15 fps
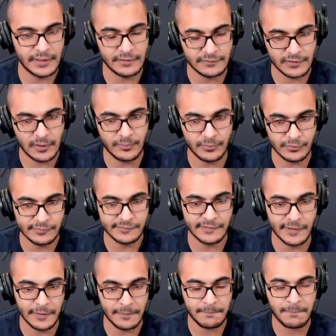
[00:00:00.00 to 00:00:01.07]
examples
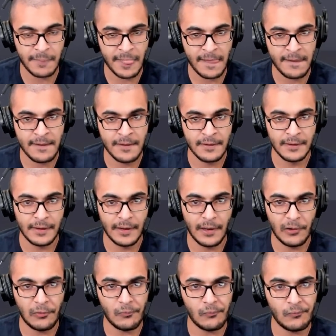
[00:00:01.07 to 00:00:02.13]
here.
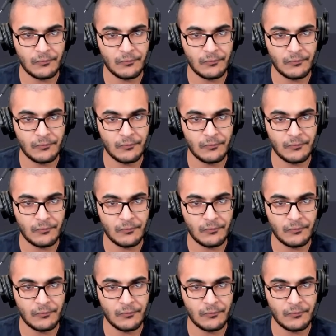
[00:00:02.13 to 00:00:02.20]
Now,